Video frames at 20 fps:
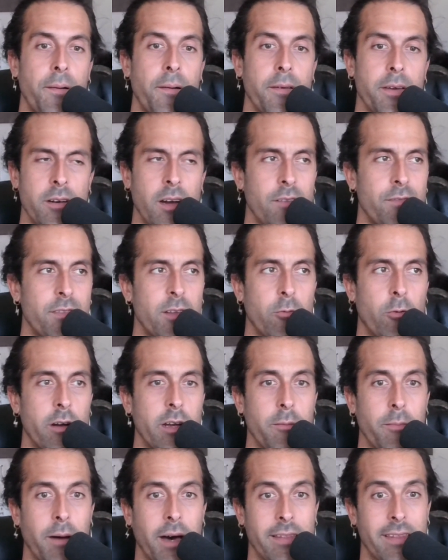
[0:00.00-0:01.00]
You don't have to
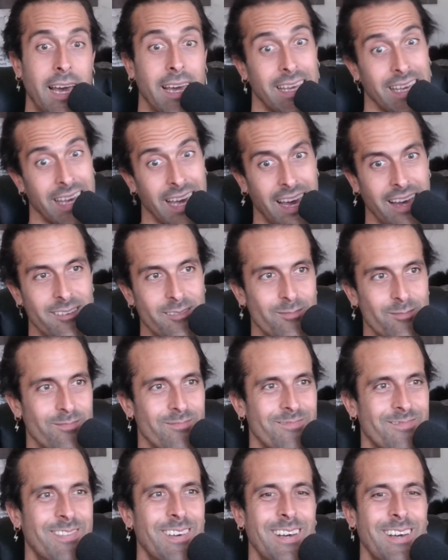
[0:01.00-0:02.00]
worry about that yet
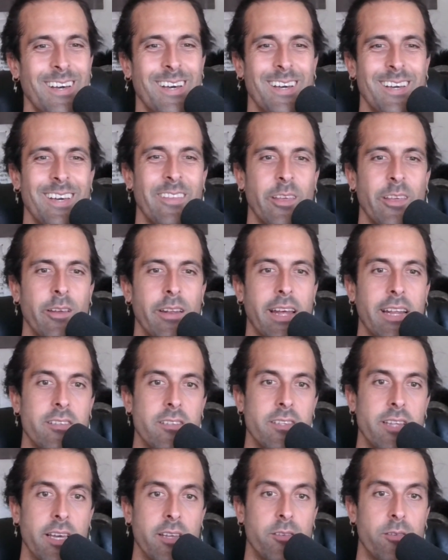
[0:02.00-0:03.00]
in the United
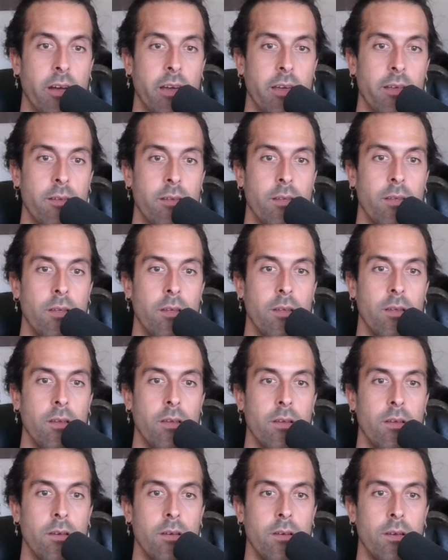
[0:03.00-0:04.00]
States, right?
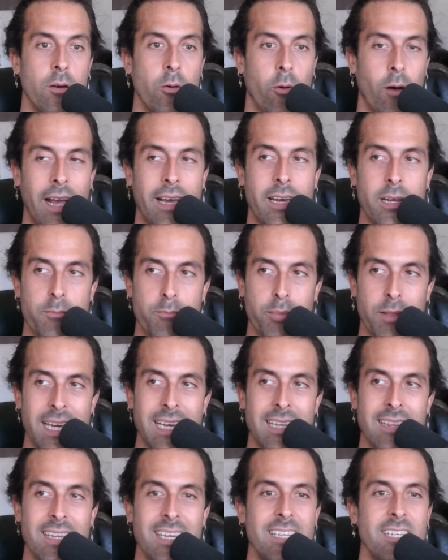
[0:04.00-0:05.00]
Where I could
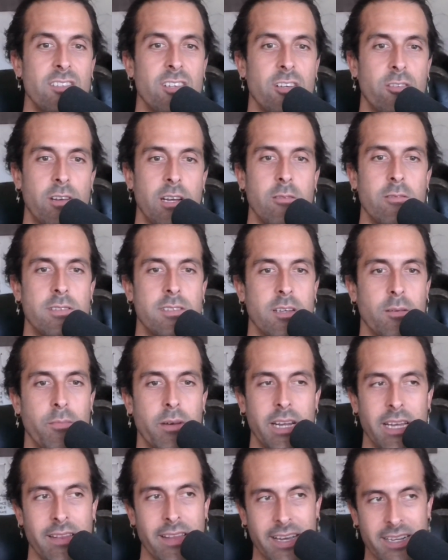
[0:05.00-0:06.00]
blatantly disagree with
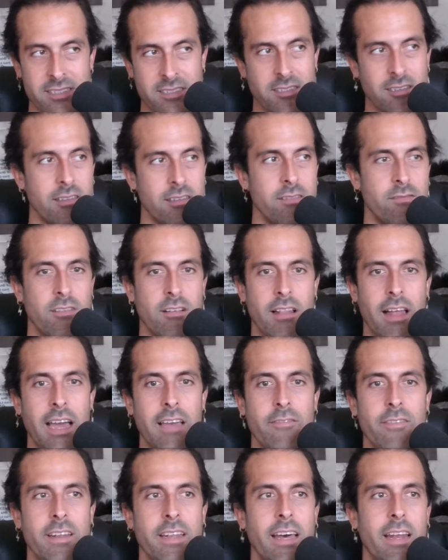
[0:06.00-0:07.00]
somebody and they can still live their
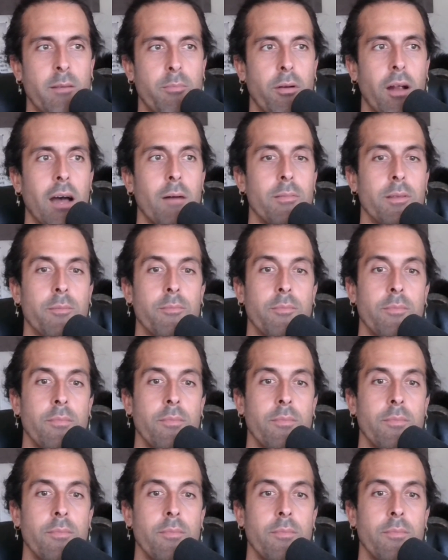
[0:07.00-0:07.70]
life and not a problem.